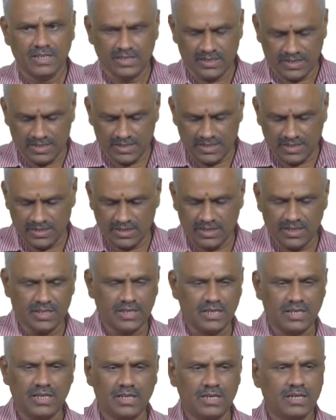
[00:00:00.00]

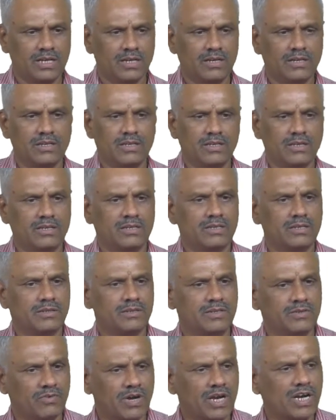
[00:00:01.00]

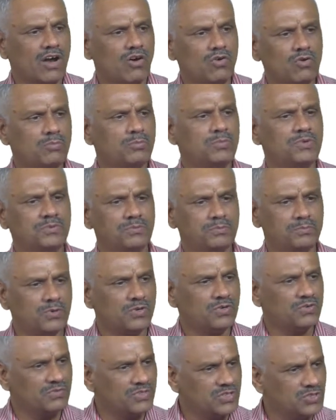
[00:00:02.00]
The work
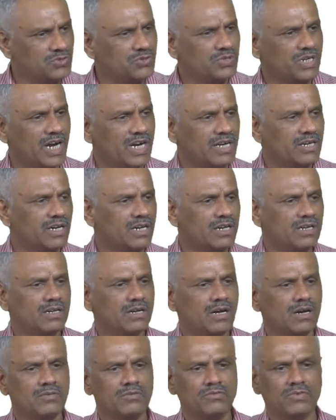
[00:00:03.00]
output which you get
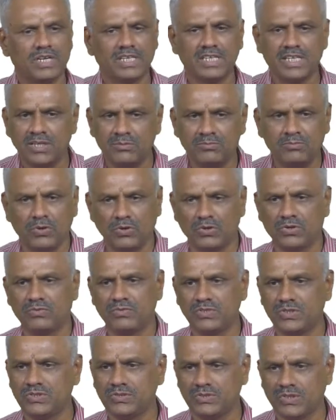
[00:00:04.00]
for the input
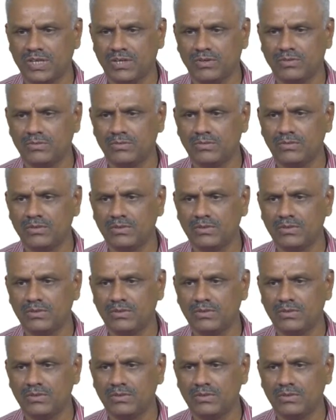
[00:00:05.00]
which you give,